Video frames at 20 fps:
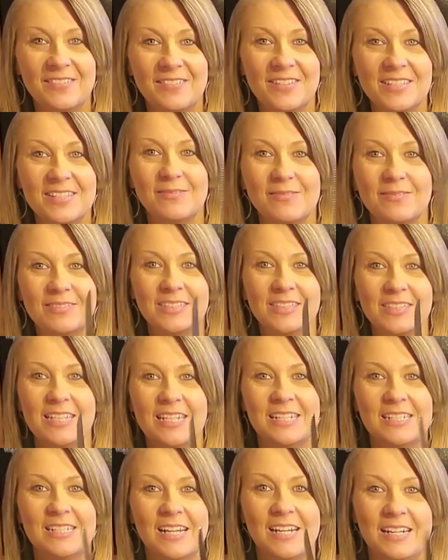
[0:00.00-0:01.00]
It's really
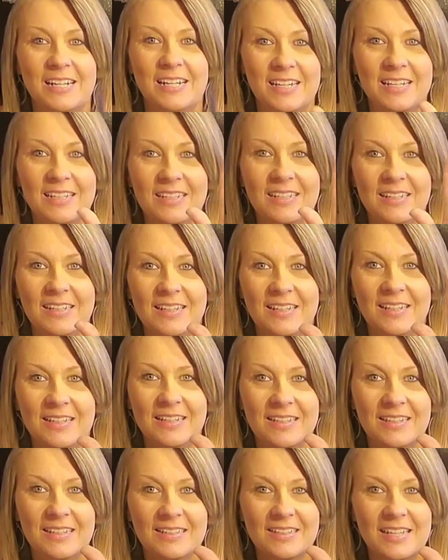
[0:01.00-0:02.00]
tiny.
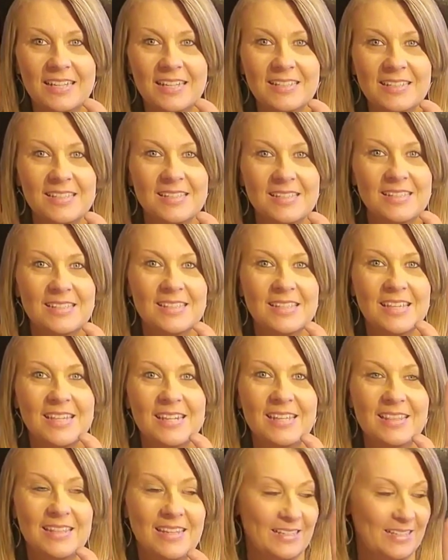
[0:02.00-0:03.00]
Look how
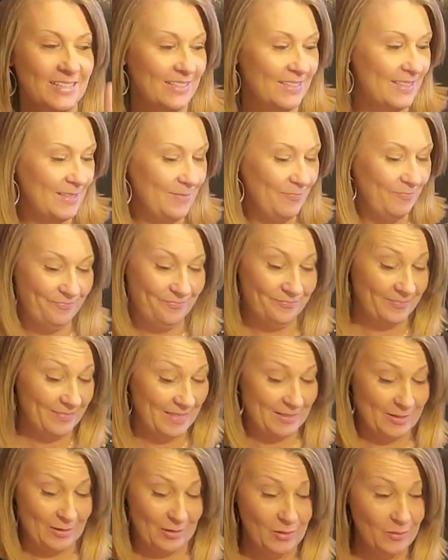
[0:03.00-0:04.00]
skinny that is.
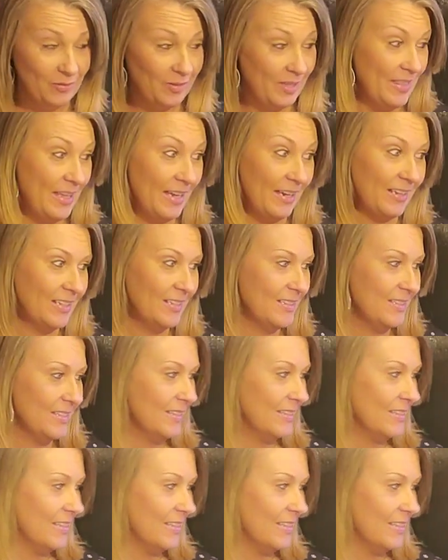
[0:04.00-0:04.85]
So hopefully that cuts this